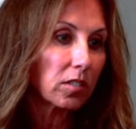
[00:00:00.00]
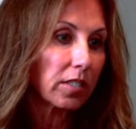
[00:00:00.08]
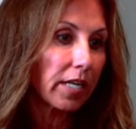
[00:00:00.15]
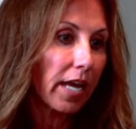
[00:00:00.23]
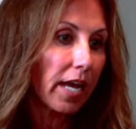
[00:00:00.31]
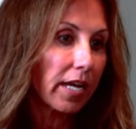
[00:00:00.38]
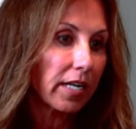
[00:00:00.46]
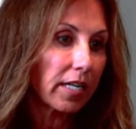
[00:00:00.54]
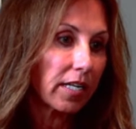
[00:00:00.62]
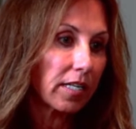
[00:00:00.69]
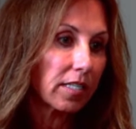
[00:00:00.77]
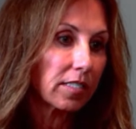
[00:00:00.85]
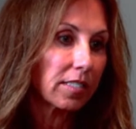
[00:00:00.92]
to look at
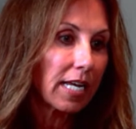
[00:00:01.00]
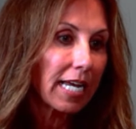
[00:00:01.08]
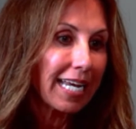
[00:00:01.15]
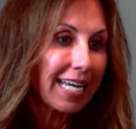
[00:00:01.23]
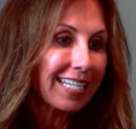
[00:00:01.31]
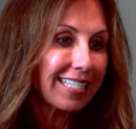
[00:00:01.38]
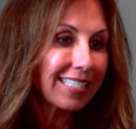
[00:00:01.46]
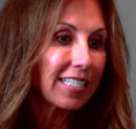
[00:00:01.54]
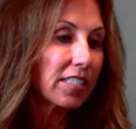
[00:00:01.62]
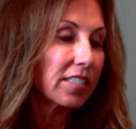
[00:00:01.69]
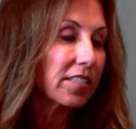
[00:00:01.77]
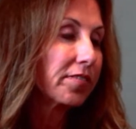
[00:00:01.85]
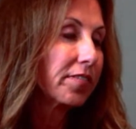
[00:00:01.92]
is it
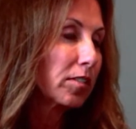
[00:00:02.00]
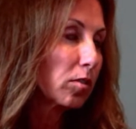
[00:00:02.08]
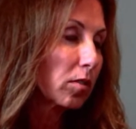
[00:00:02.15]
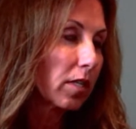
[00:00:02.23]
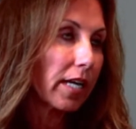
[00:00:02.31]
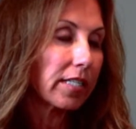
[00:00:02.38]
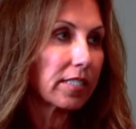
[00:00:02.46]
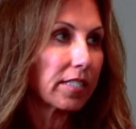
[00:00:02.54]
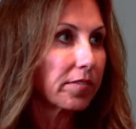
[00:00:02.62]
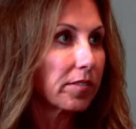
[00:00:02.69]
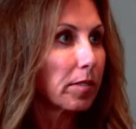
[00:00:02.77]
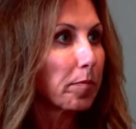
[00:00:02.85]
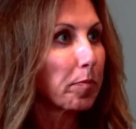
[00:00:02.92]
individualized?
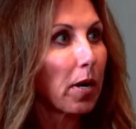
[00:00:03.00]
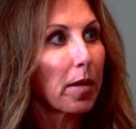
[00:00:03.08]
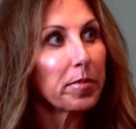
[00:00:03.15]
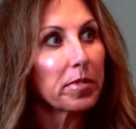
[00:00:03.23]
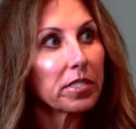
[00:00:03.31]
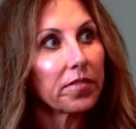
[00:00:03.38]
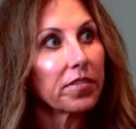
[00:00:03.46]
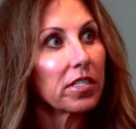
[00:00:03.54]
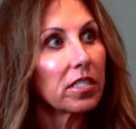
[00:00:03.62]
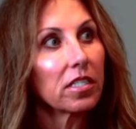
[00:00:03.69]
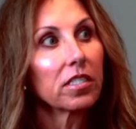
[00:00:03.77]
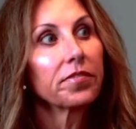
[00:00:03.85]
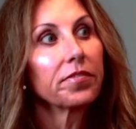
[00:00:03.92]
Is the premise of
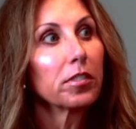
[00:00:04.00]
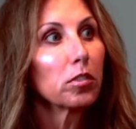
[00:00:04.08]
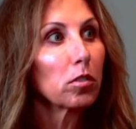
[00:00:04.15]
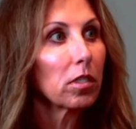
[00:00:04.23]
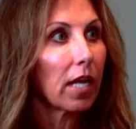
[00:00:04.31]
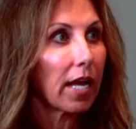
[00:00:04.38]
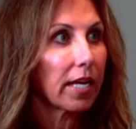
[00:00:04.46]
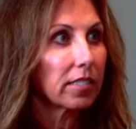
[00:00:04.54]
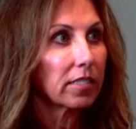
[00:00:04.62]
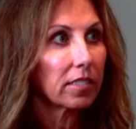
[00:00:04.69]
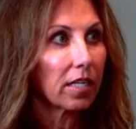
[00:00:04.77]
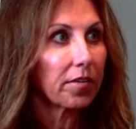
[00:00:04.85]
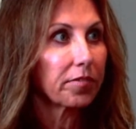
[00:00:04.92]
this
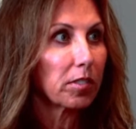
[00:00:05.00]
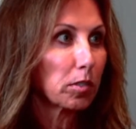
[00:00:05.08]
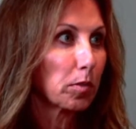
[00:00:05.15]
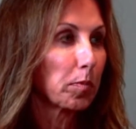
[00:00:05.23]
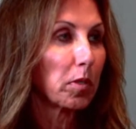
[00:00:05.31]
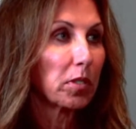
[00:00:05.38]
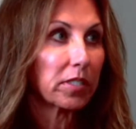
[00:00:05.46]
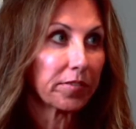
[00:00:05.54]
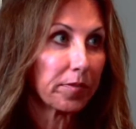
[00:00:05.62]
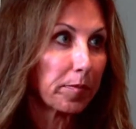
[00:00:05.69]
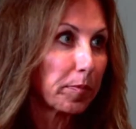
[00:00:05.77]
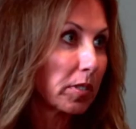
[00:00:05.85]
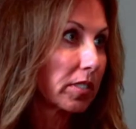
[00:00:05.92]
individualized enough to support
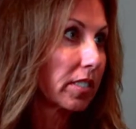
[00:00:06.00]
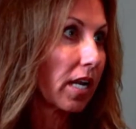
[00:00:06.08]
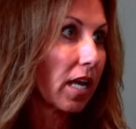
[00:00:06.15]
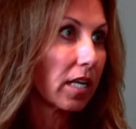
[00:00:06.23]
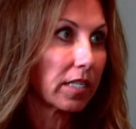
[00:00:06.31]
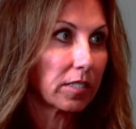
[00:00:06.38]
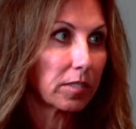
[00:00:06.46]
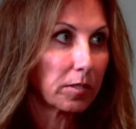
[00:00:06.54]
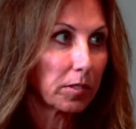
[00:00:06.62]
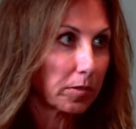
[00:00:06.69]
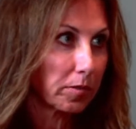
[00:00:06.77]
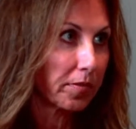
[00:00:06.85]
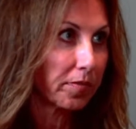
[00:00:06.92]
different personalities
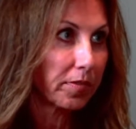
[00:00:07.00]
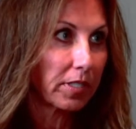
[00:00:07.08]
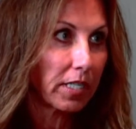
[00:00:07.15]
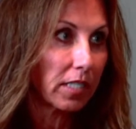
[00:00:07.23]
and different